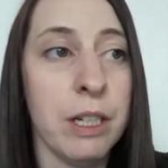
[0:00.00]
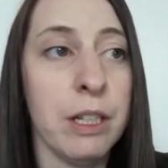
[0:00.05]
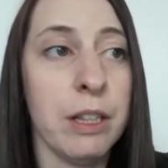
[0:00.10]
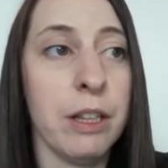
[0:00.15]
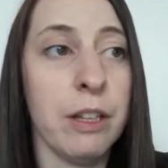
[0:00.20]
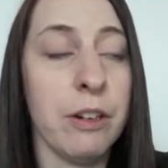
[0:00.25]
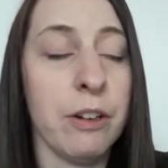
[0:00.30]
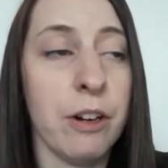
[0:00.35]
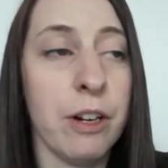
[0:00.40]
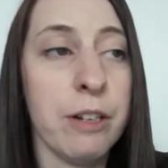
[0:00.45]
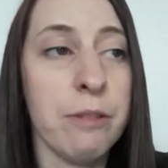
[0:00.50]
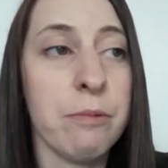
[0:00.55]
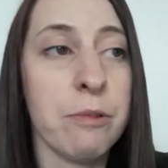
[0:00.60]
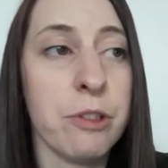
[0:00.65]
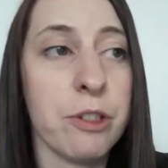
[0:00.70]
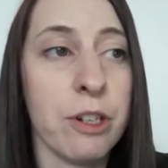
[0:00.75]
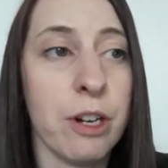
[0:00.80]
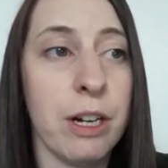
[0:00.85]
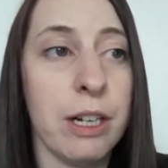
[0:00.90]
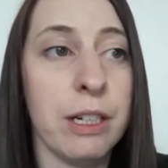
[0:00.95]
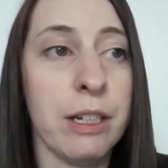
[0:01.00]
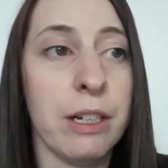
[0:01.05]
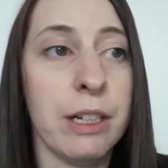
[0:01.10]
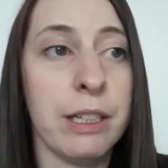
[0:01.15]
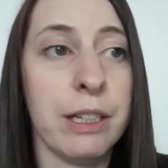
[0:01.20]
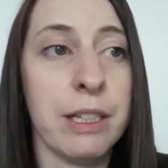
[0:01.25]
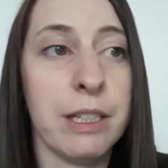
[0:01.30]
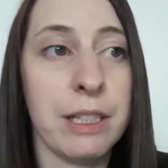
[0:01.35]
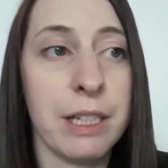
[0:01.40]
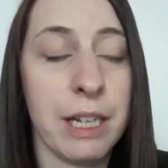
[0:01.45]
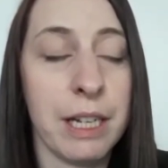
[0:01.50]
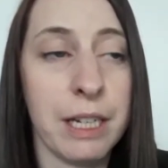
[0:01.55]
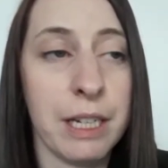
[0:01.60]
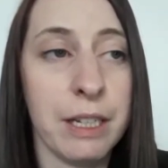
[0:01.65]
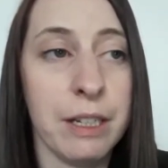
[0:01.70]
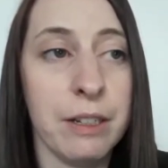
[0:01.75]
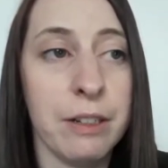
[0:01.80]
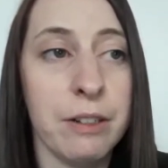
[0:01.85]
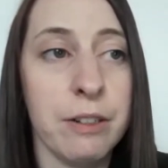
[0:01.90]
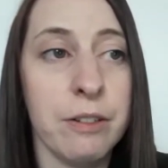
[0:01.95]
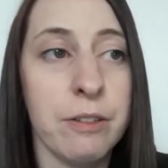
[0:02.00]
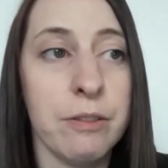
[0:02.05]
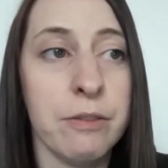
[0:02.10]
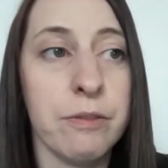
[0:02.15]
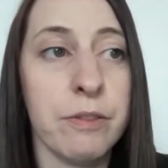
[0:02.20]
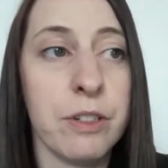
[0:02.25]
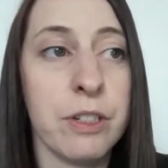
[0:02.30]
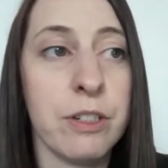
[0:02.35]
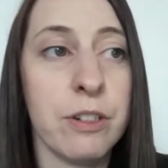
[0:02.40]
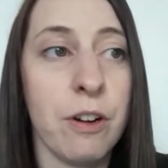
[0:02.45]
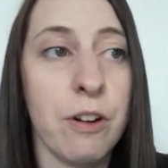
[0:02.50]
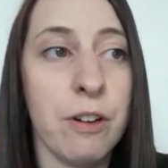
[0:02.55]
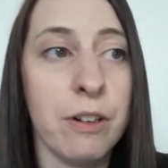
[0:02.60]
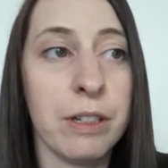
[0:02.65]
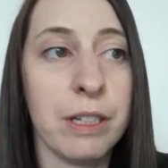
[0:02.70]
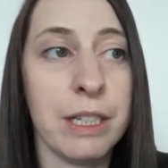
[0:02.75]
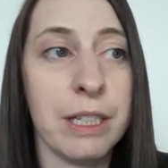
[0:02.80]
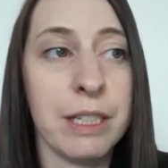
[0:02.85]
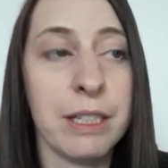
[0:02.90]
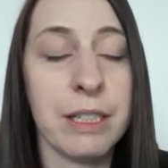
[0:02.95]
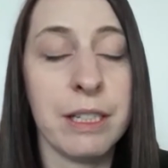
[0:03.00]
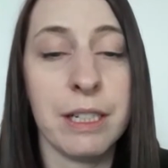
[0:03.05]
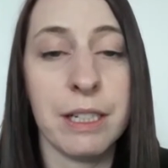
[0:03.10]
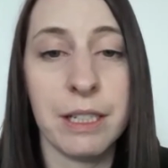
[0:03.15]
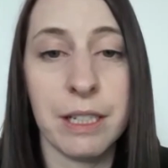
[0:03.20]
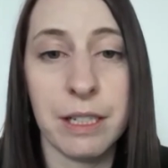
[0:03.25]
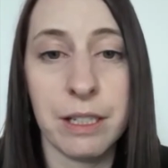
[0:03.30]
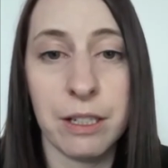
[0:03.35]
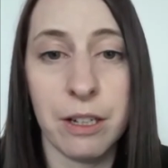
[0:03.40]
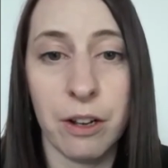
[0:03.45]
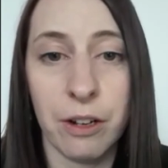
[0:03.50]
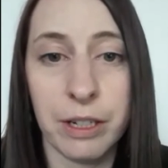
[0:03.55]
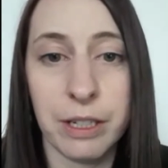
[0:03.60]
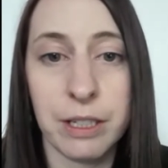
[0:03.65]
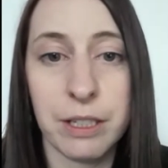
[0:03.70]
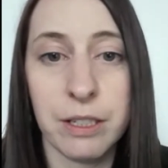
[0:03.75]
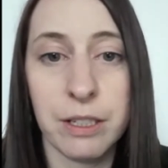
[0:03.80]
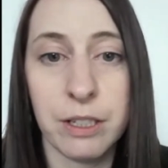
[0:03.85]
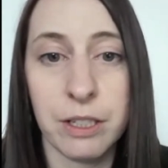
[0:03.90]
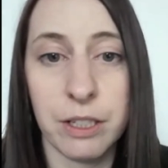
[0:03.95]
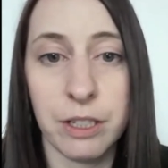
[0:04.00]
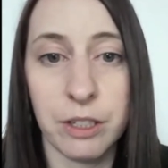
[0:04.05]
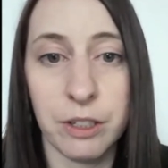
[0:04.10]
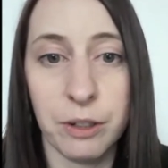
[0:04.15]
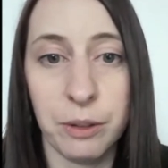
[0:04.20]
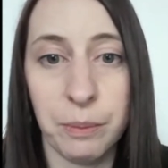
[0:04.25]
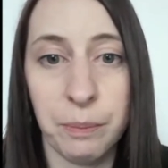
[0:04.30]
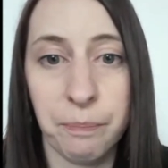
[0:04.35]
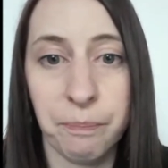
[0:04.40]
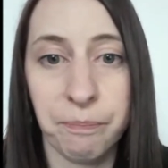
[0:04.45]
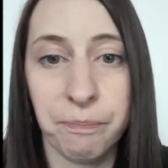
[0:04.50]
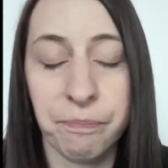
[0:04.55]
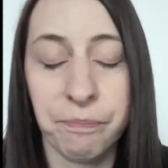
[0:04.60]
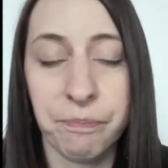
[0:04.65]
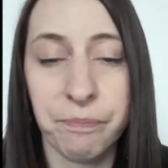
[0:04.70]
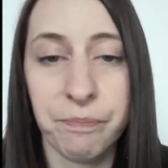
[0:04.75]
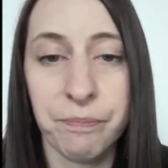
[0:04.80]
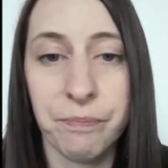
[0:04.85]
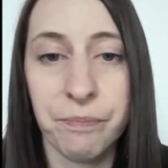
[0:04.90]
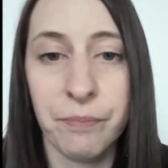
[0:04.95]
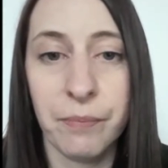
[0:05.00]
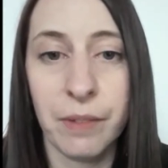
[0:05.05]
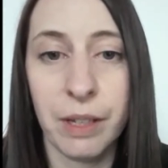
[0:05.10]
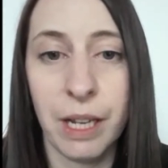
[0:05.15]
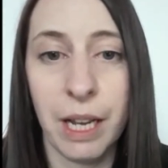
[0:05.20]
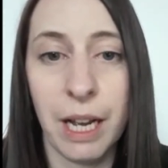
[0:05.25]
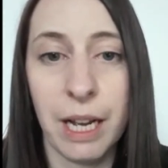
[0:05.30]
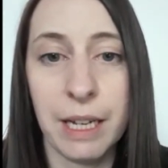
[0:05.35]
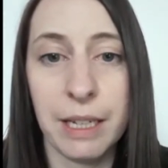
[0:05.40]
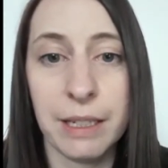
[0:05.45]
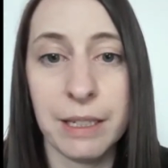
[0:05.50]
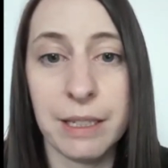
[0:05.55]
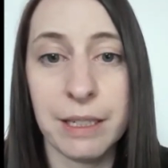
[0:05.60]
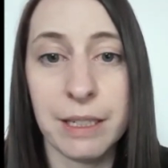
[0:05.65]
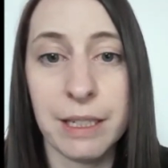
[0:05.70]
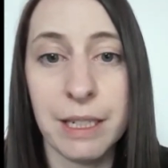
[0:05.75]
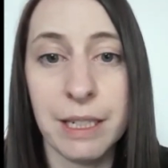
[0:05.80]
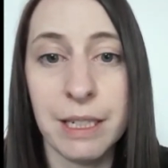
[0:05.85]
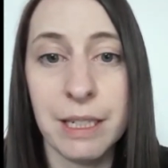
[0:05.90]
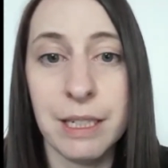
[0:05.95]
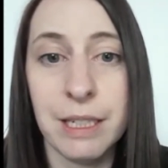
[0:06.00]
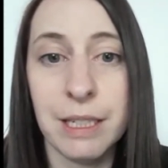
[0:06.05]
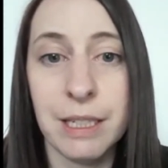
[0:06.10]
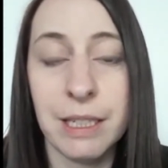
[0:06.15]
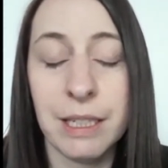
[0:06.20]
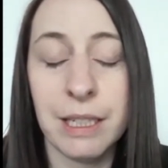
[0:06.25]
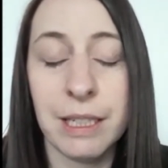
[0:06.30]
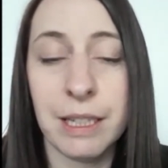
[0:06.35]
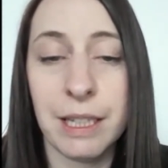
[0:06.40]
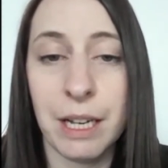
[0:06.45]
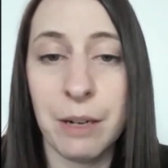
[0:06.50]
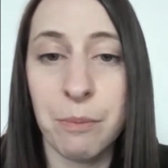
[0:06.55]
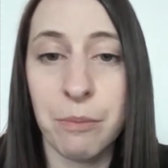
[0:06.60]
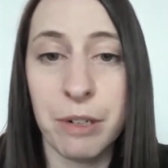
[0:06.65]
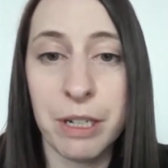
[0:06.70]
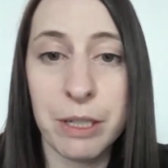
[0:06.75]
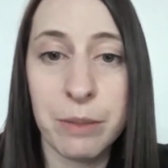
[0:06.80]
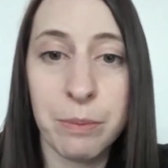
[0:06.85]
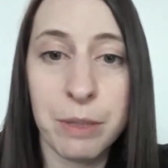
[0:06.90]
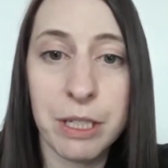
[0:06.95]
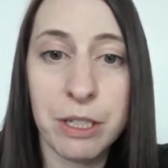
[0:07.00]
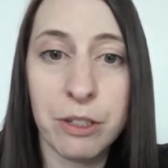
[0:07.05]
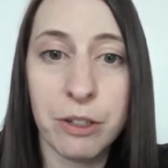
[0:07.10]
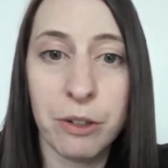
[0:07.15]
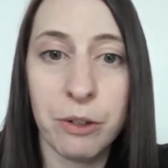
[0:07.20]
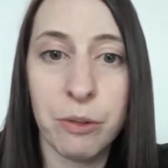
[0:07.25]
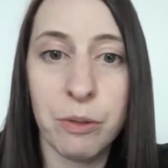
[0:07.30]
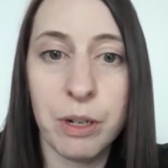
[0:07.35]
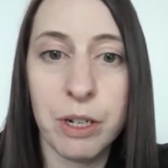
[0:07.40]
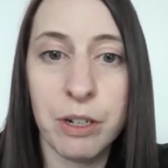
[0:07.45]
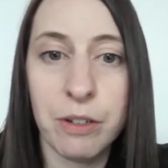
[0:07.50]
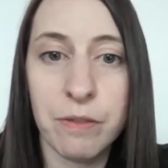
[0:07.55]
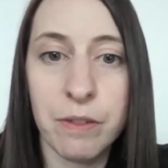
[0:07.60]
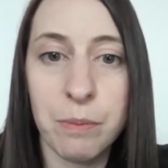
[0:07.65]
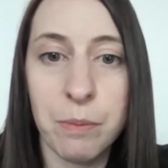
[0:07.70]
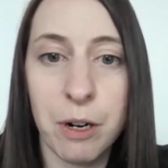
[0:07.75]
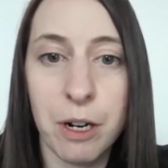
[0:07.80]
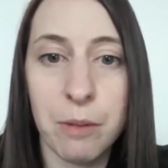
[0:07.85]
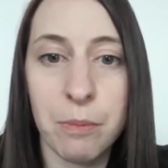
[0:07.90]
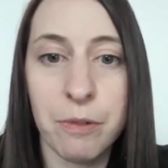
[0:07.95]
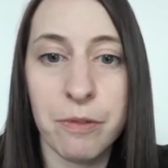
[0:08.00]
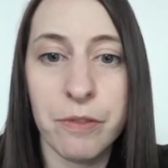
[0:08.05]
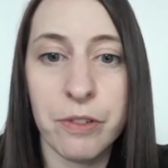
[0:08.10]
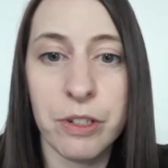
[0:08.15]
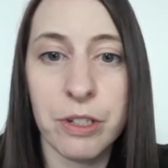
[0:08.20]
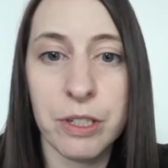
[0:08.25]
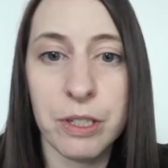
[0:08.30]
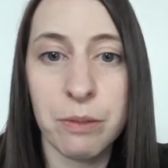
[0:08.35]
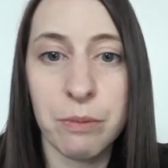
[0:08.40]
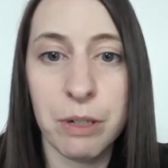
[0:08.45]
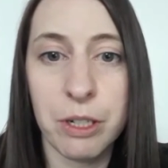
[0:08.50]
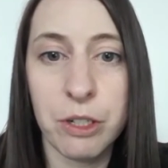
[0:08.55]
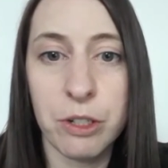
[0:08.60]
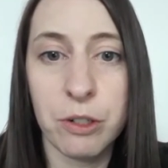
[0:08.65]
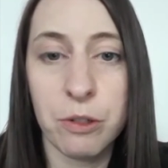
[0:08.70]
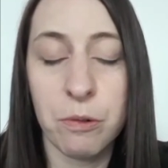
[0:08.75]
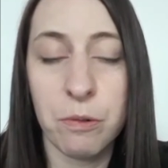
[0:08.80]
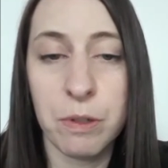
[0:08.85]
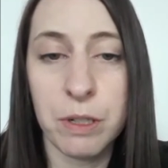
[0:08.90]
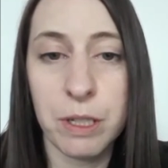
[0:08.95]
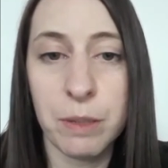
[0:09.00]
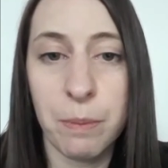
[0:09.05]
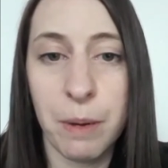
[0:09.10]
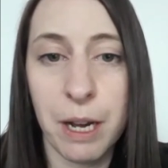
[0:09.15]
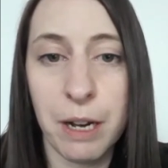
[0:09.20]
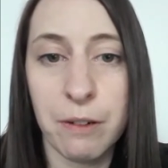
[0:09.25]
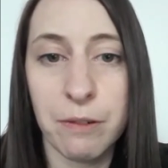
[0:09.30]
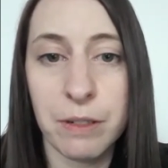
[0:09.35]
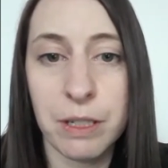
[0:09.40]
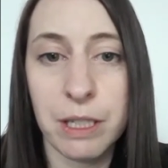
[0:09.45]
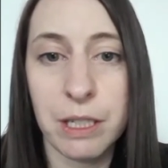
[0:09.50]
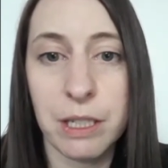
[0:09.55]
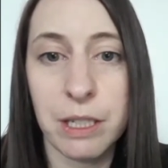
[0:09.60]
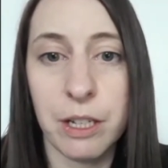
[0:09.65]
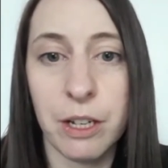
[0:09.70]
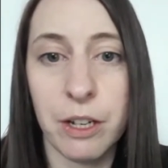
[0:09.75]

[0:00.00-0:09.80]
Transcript: The night will shine like the day, for darkness is as light to you." And that brings me to another Bible verse which talks about